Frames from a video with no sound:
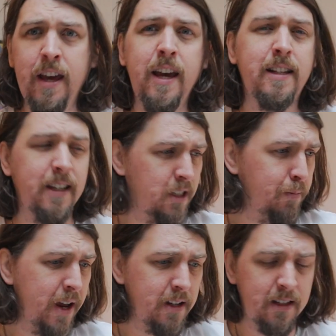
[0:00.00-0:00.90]
it's
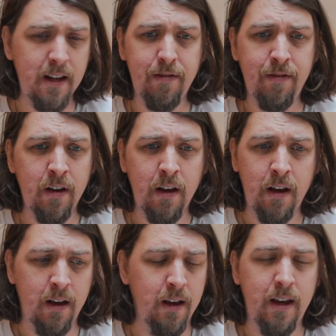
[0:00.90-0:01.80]
expensive,
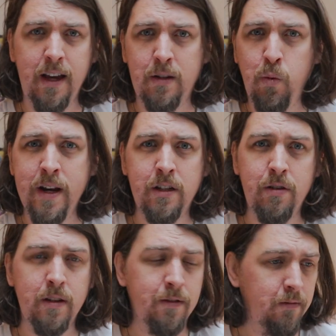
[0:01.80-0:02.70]
it's
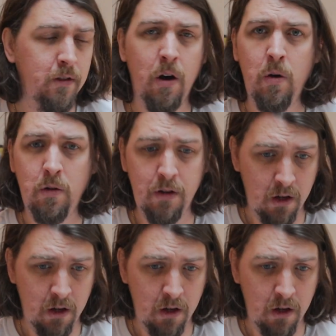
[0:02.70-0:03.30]
winter, it's cold,